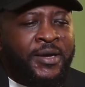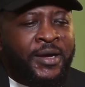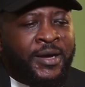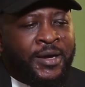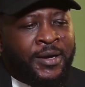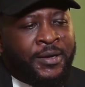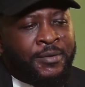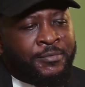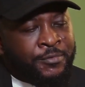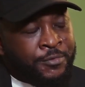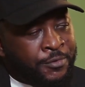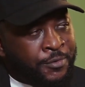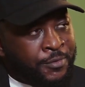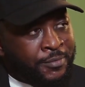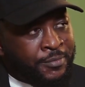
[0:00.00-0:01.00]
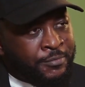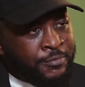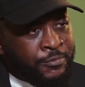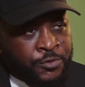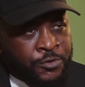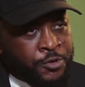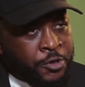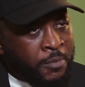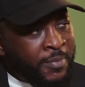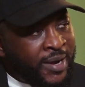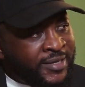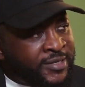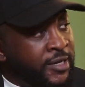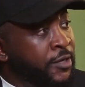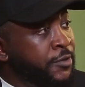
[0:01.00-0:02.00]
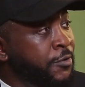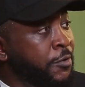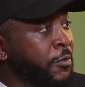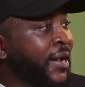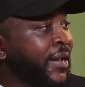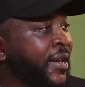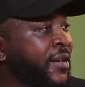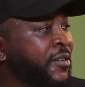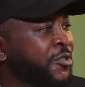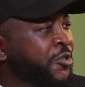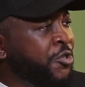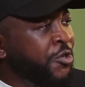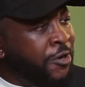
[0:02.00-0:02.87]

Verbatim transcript: uh, do your master's or go and get yeah. a